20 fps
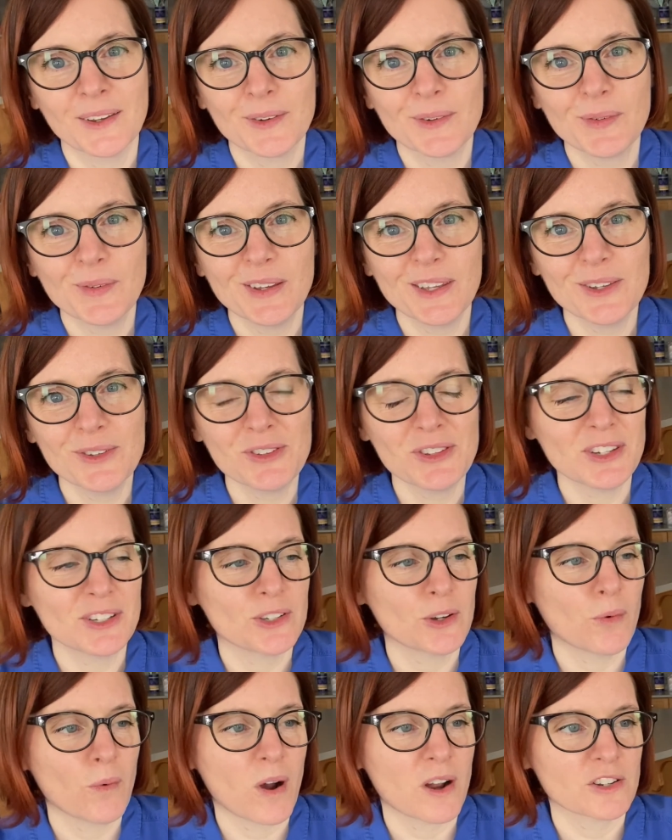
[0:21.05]
We use it
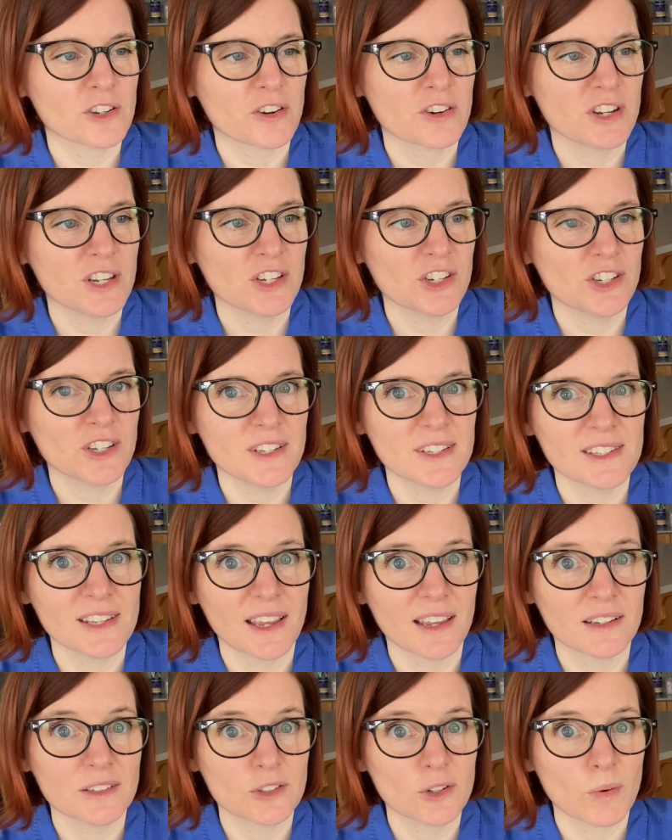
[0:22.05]
to wash our dishes
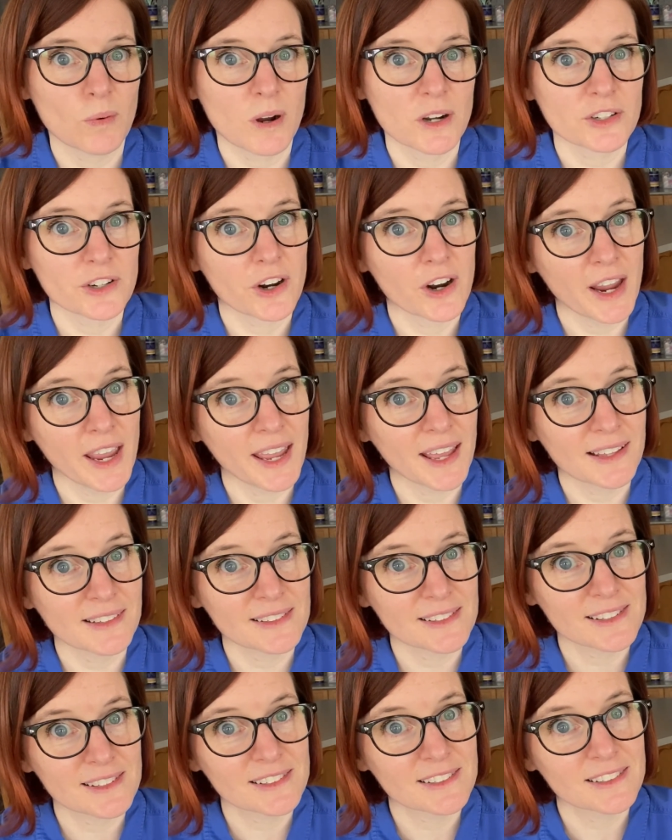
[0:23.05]
and to wash our
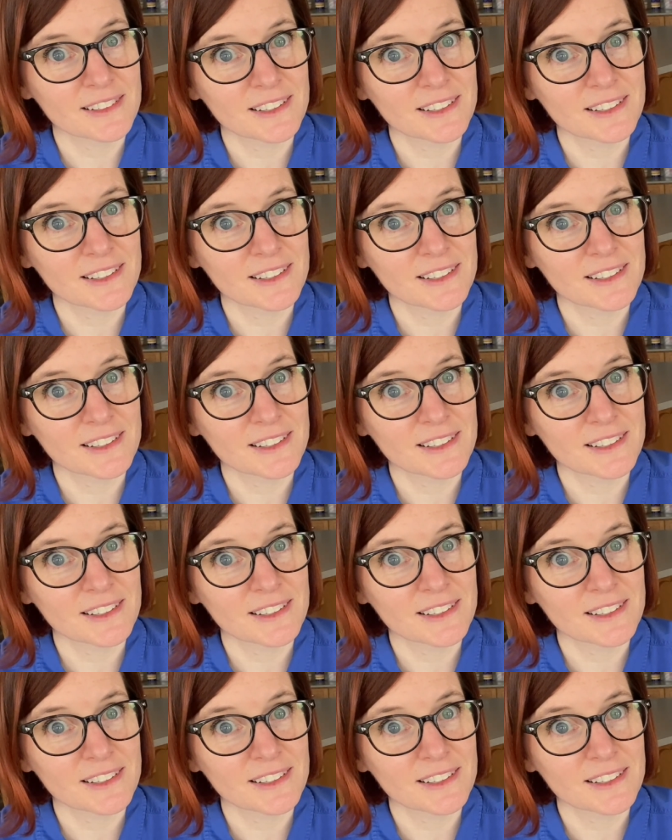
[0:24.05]
hands.